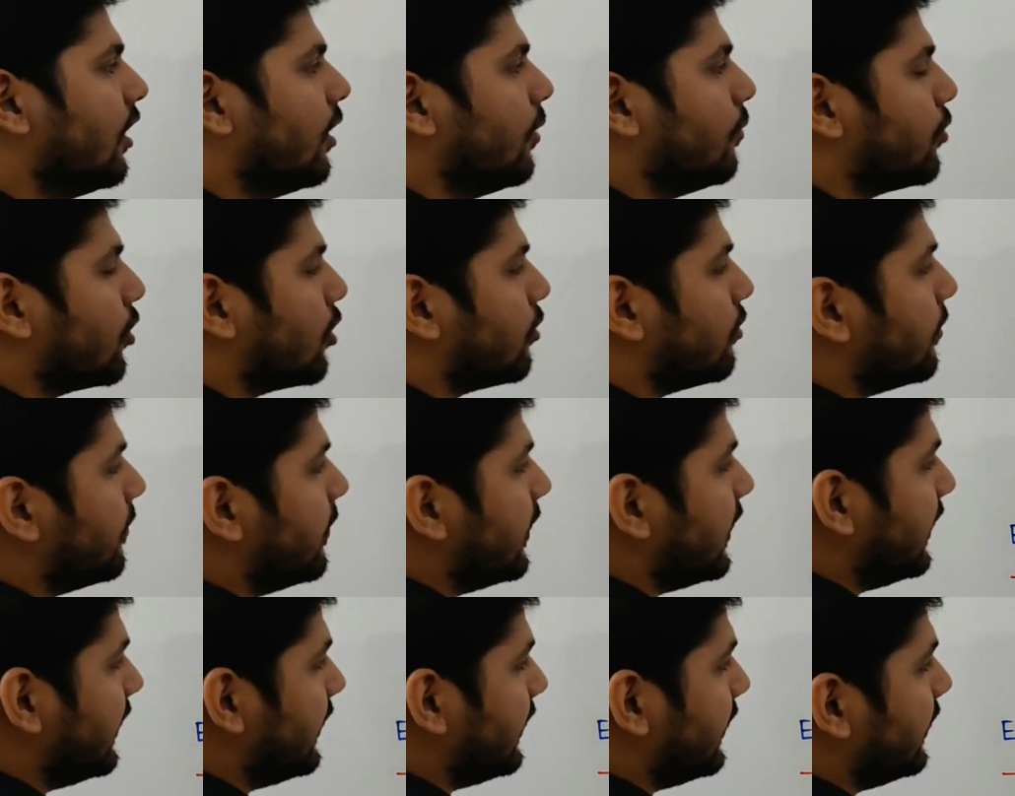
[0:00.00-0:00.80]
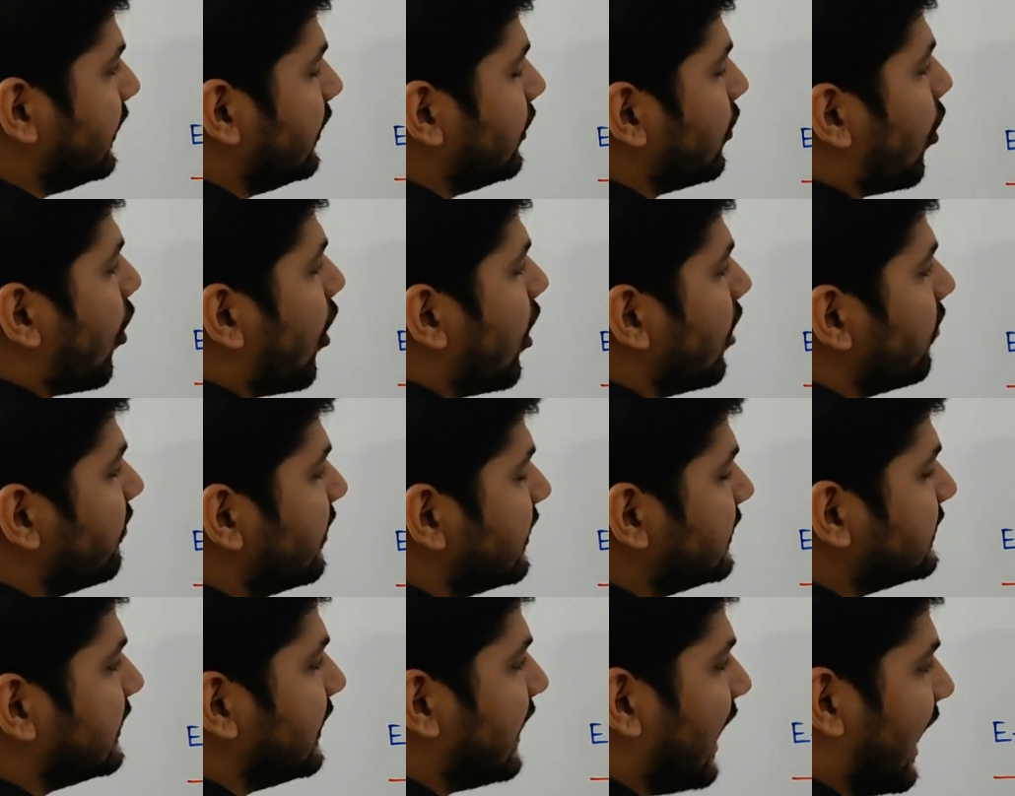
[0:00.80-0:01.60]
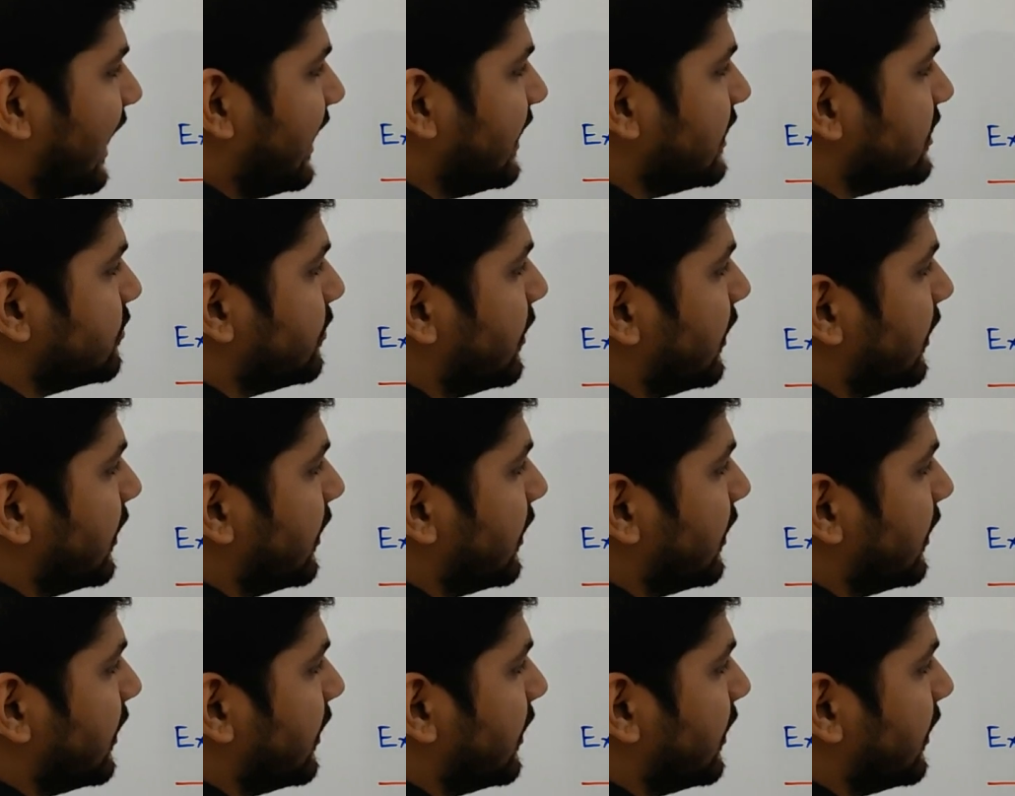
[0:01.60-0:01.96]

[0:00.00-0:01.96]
probability always lies